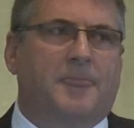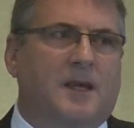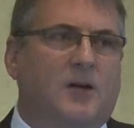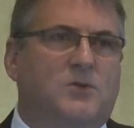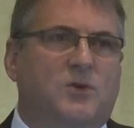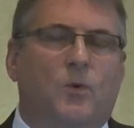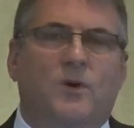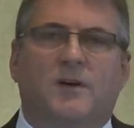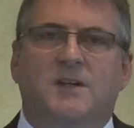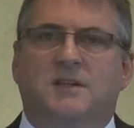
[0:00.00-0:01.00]
go-to
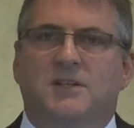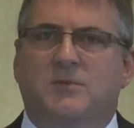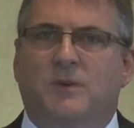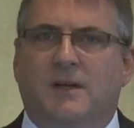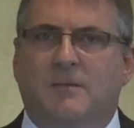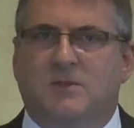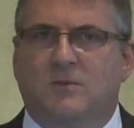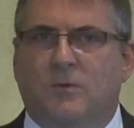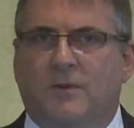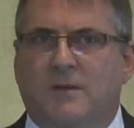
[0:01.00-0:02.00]
organisation when it comes
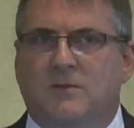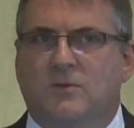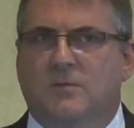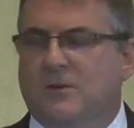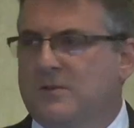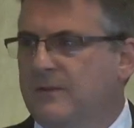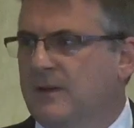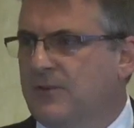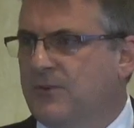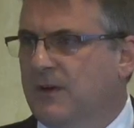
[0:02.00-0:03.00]
to all things automotive
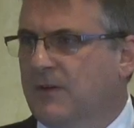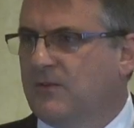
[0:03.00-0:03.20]
electronics.